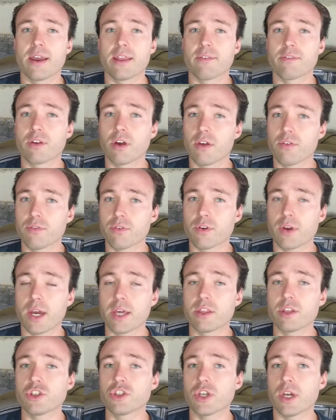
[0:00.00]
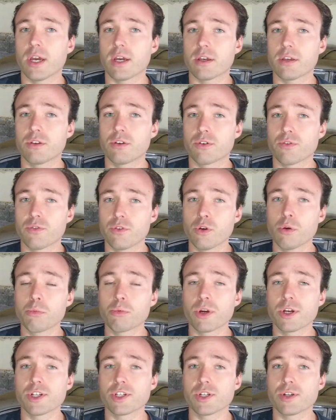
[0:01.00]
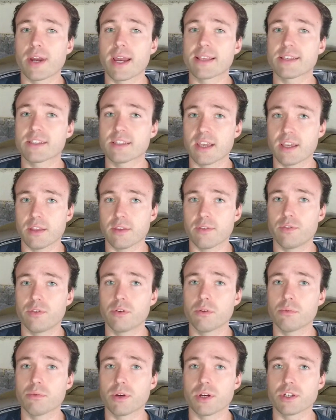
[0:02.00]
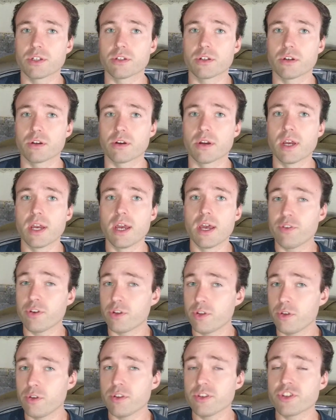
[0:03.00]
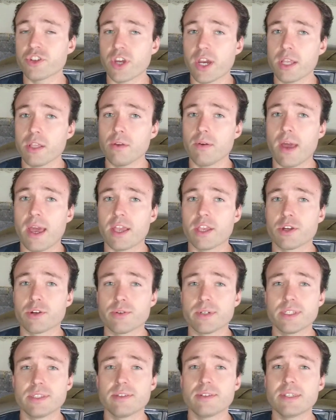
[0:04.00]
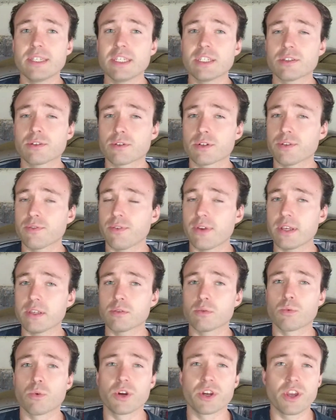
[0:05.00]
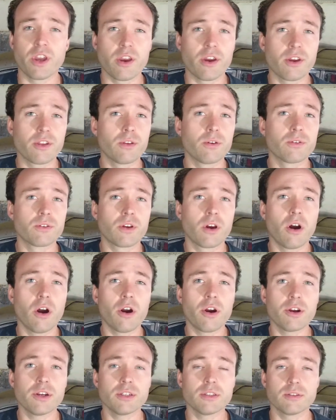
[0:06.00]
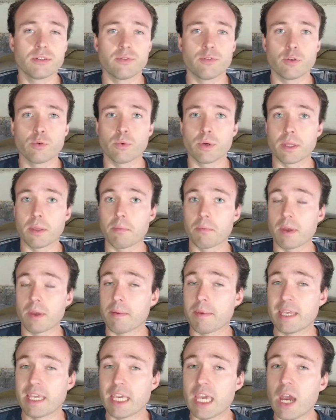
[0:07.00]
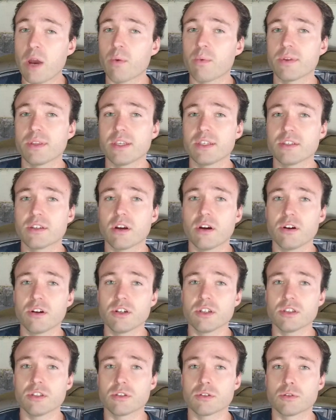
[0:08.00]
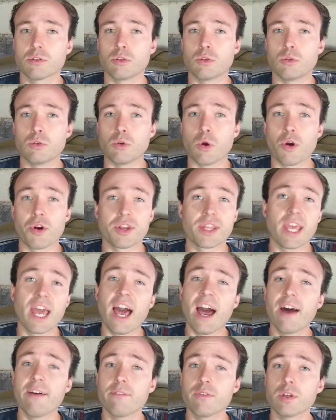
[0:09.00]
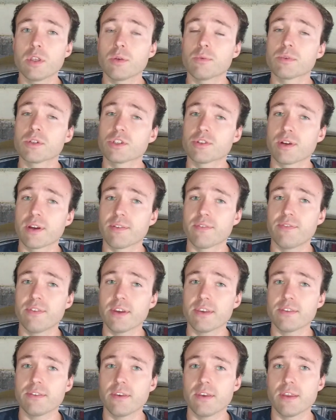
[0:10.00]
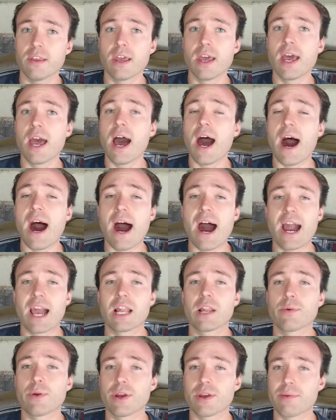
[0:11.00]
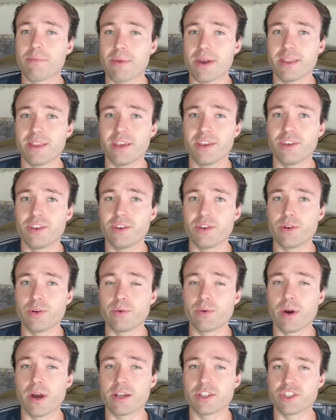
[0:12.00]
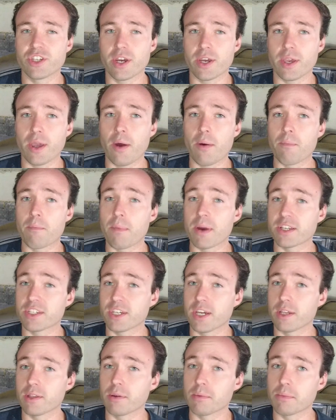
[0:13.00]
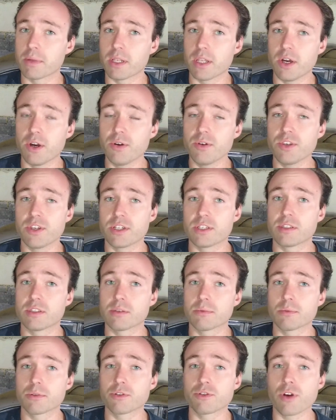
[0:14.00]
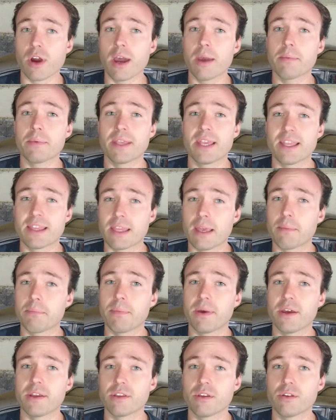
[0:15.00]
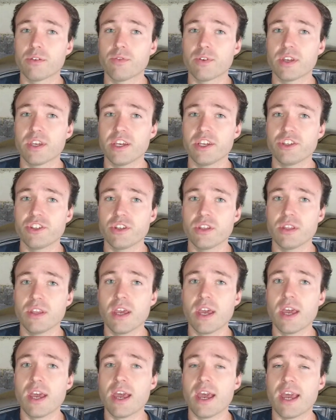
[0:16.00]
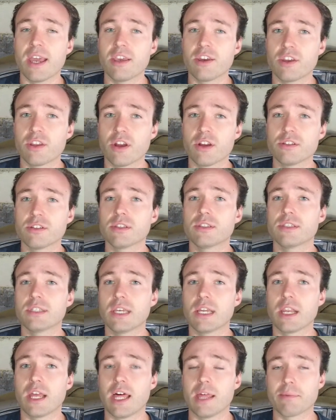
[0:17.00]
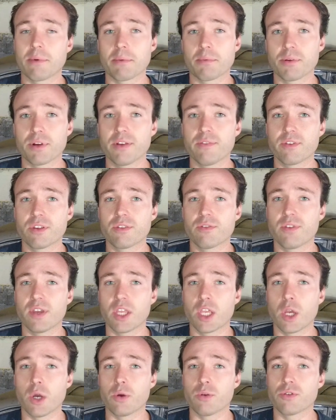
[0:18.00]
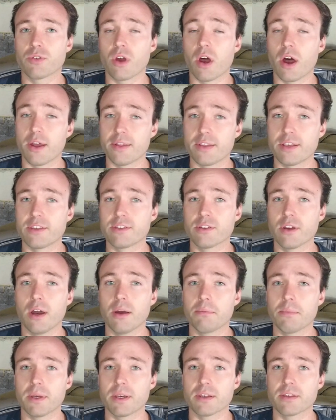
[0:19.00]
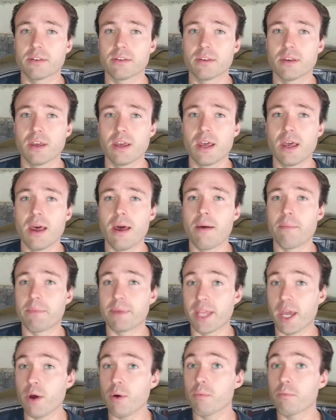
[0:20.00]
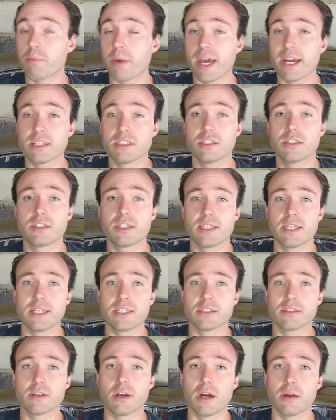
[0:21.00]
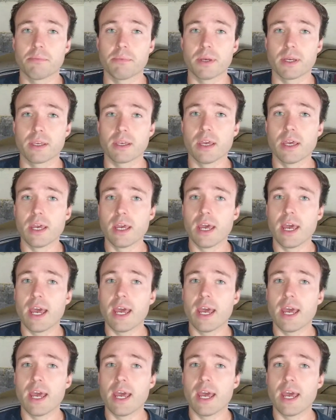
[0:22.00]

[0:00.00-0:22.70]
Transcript: And I've gone through how to check your fuel pressure and set the fuel pressure. If you're new to this channel and you're into these sort of things, working on old cars, if you want maybe get one of these cars, you already have one, you want to try and fix it, I highly recommend that you check out my channel below. You can subscribe and hit that bell notification, and you can also see a lot of our previous videos on these topics. But now back to today's topic.